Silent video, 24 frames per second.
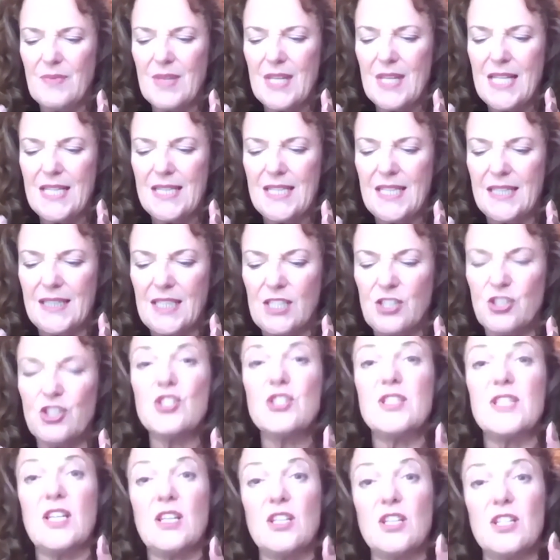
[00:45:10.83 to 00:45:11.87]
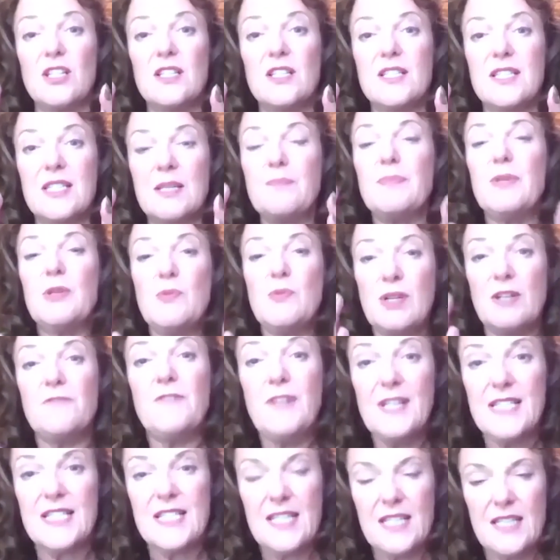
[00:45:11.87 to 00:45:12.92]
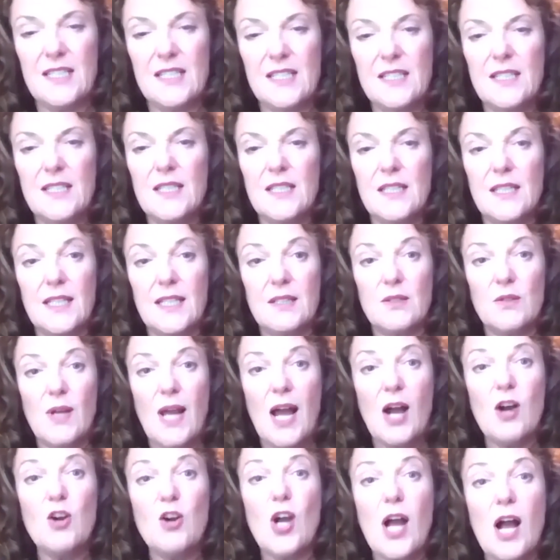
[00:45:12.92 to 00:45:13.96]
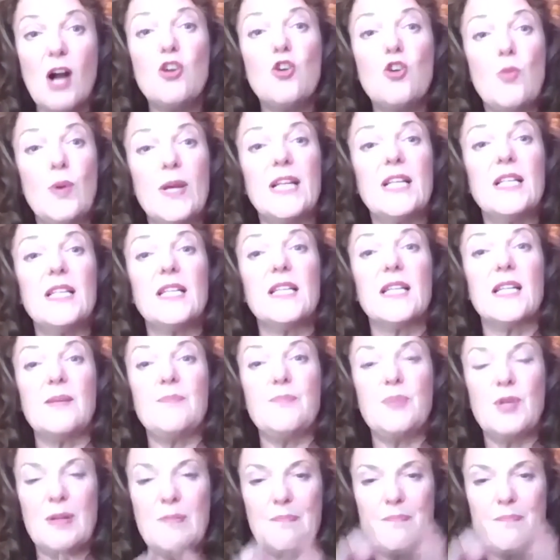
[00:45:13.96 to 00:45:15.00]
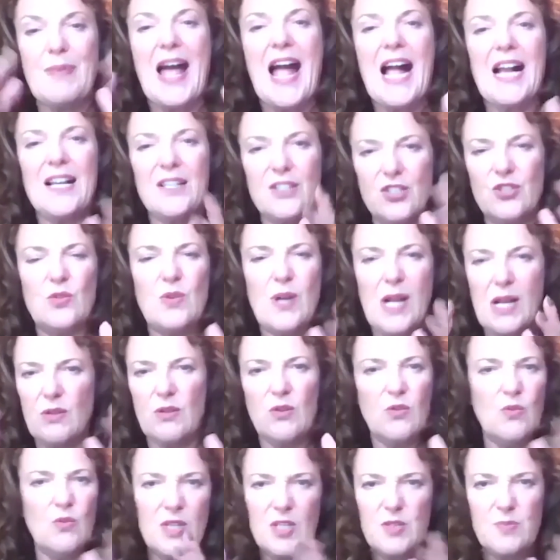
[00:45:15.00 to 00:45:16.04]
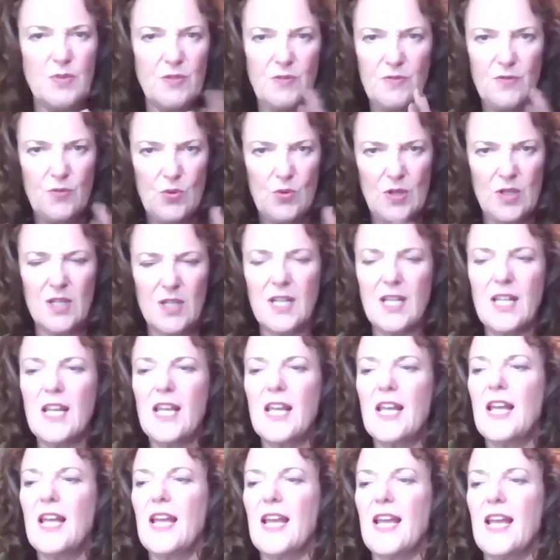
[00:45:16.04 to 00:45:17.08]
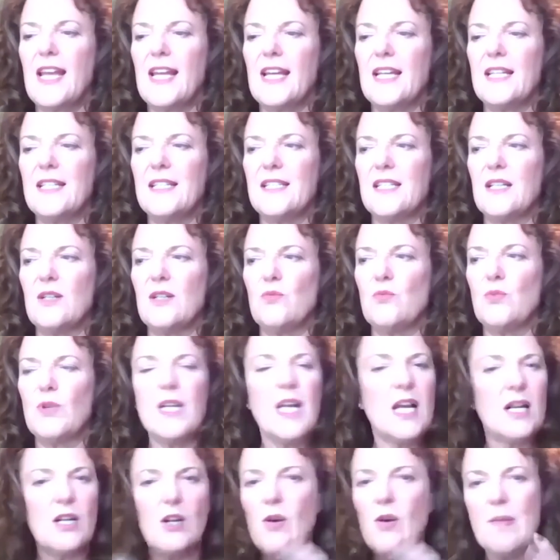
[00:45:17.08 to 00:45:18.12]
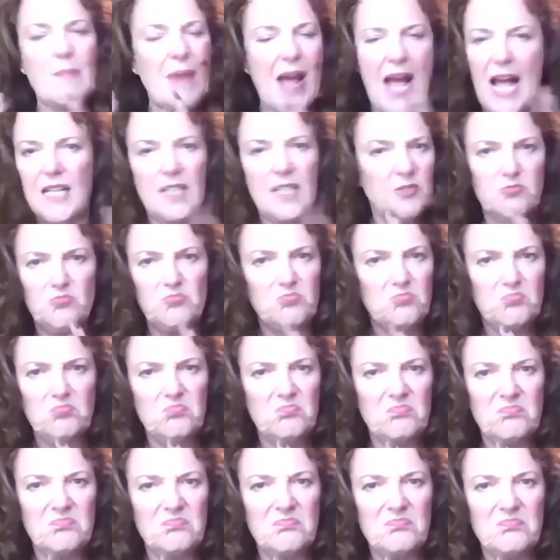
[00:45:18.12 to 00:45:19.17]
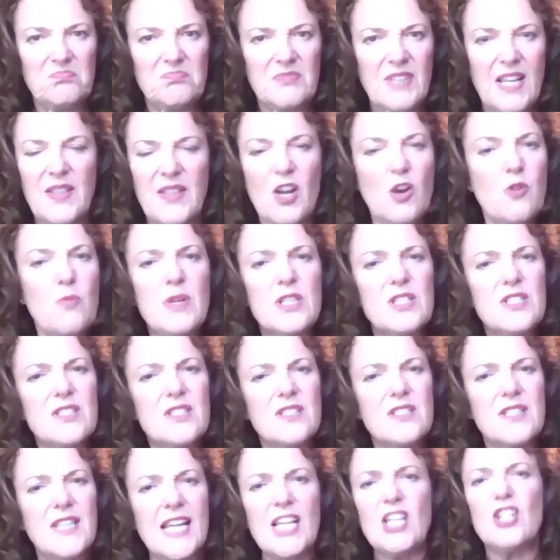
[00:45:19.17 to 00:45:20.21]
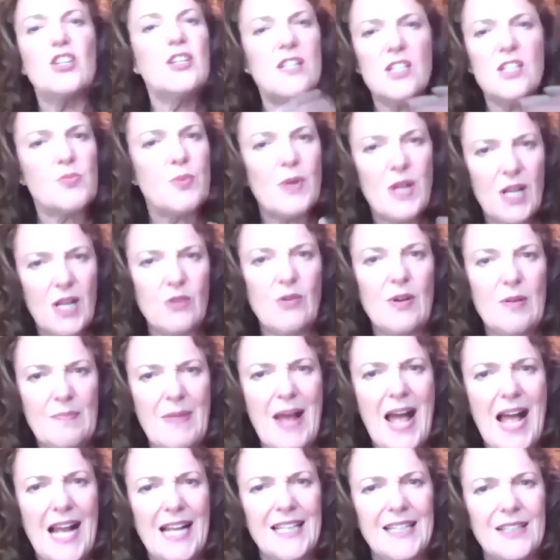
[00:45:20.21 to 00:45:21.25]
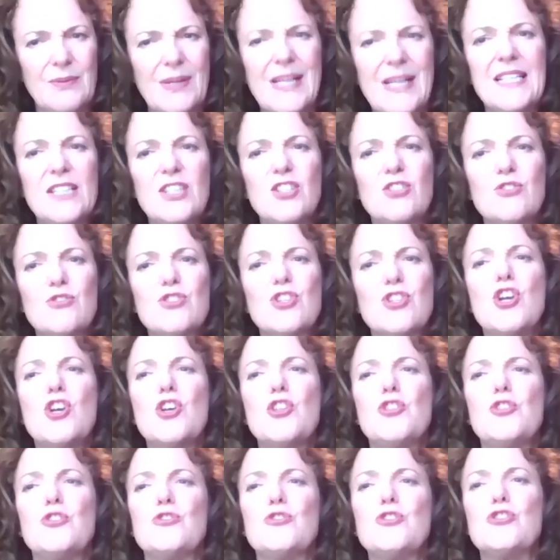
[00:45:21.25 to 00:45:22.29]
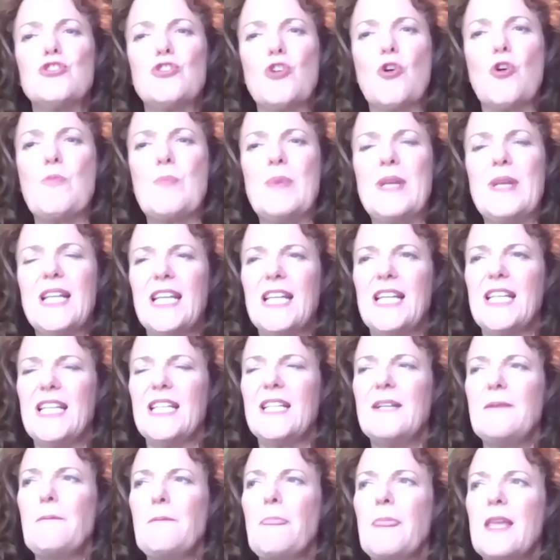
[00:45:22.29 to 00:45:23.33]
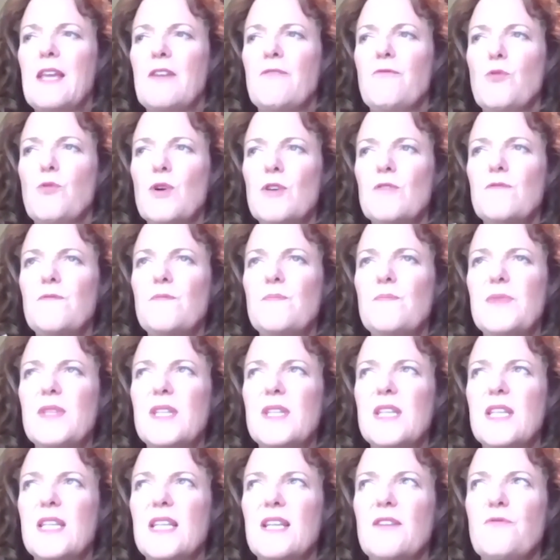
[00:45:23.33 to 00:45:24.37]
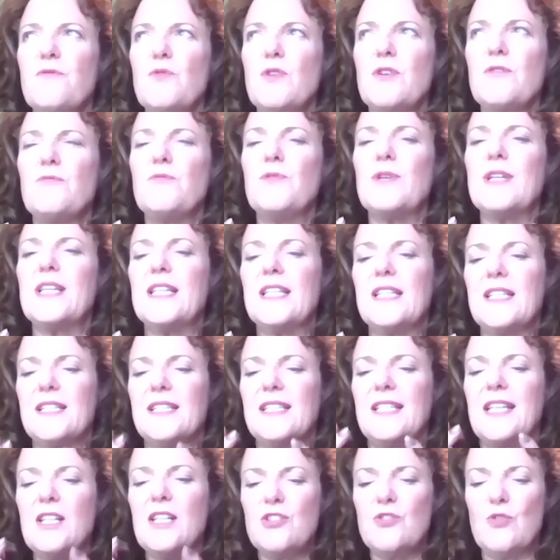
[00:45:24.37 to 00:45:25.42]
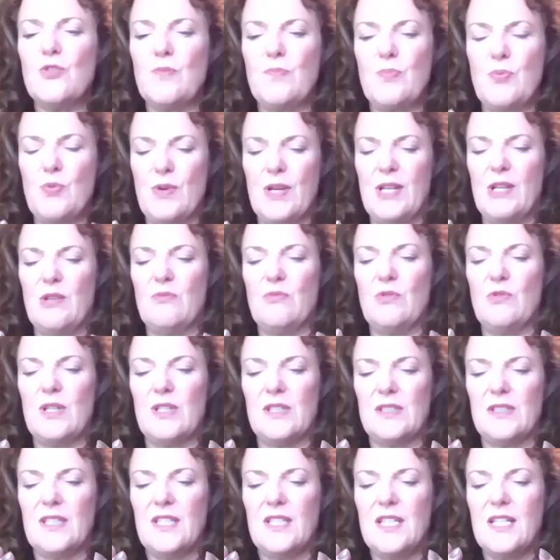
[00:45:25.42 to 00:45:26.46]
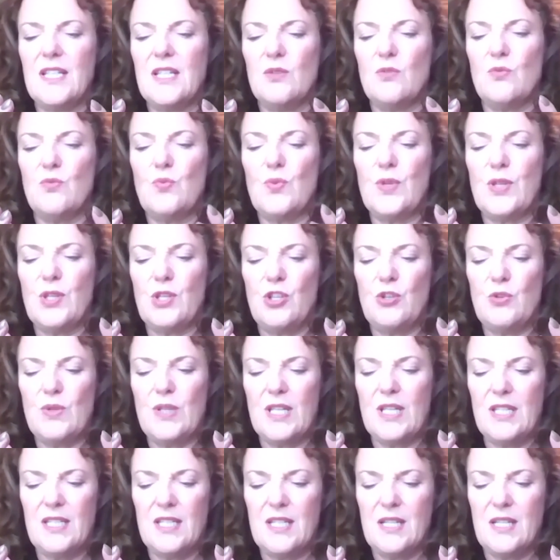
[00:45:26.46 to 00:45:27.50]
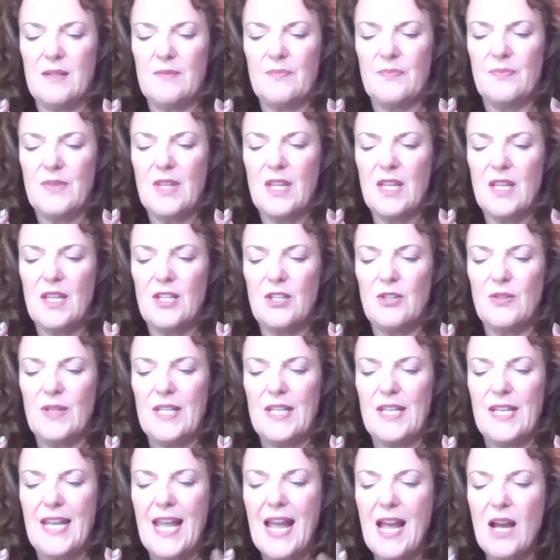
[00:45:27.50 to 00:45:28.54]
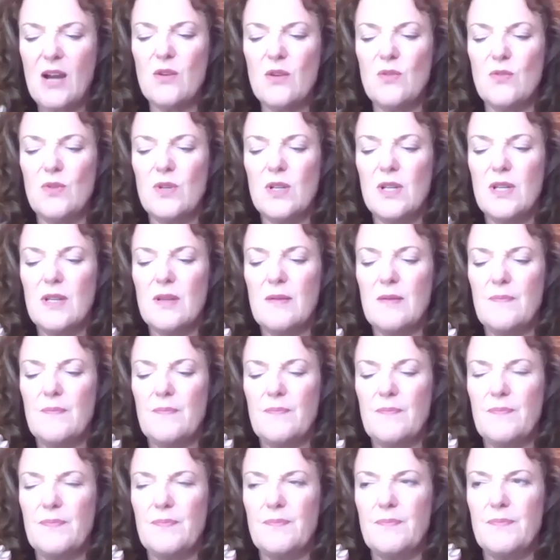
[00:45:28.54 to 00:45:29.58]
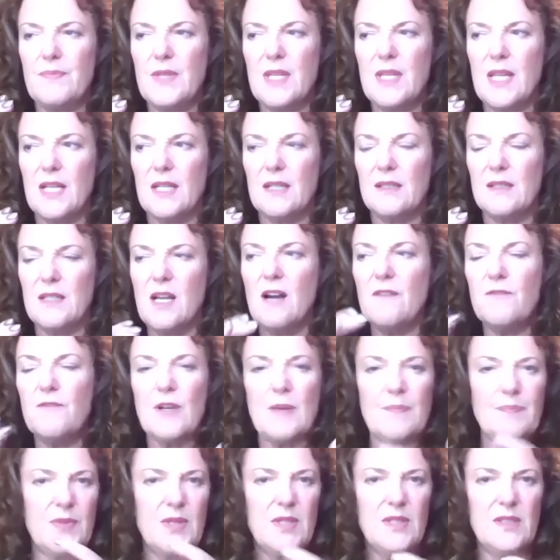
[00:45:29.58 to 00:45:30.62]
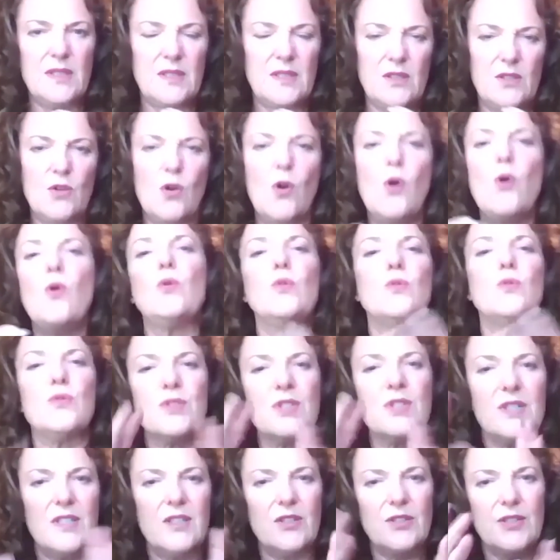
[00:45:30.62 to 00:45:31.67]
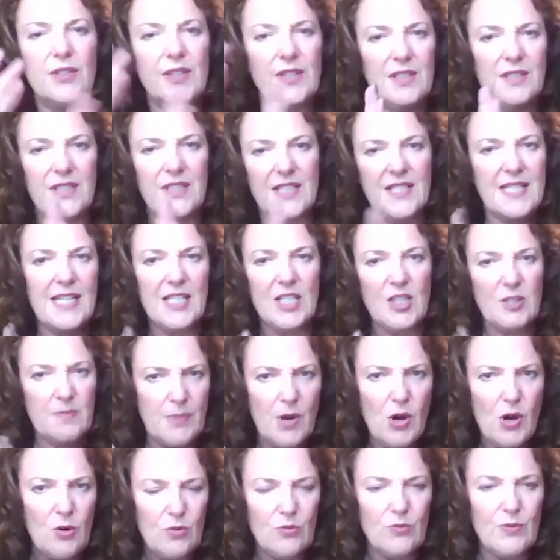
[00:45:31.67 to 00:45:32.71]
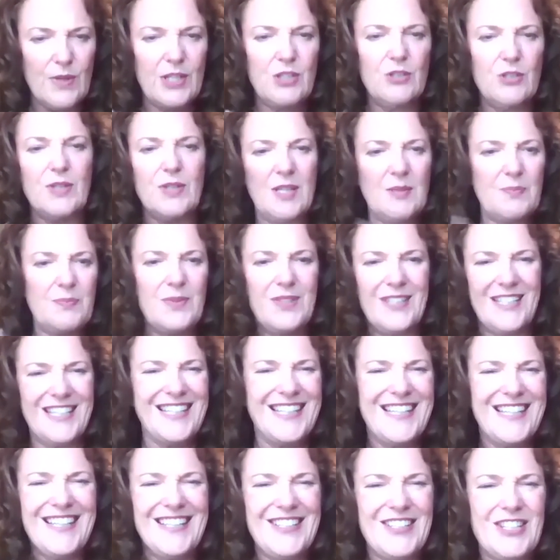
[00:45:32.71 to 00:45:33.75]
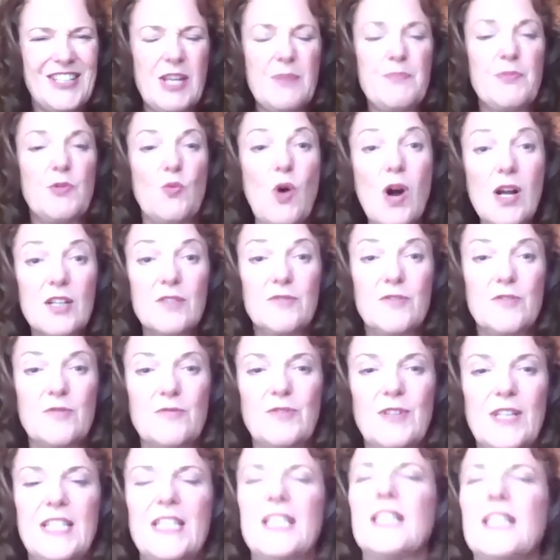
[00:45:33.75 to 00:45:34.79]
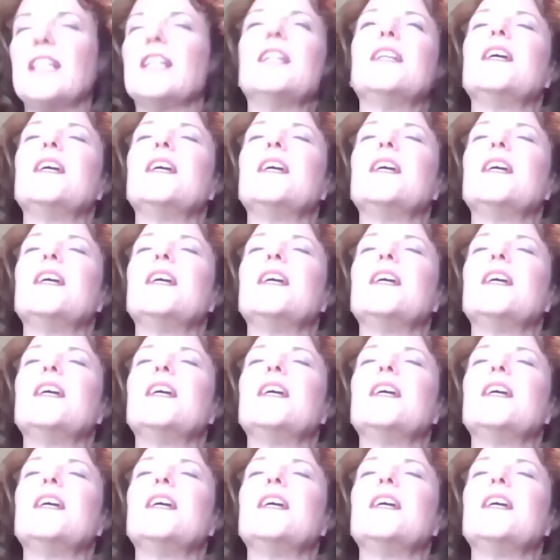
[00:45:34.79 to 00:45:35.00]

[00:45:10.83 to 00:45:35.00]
they simply want to fix it. Like how quickly can I put it back to how it was before? And we're not going back. And almost, thank goodness we're not going back, right? There's so many, if we get to a point where you can now cover up the holes that are in the side of the boat, right? You keep the water from flooding in.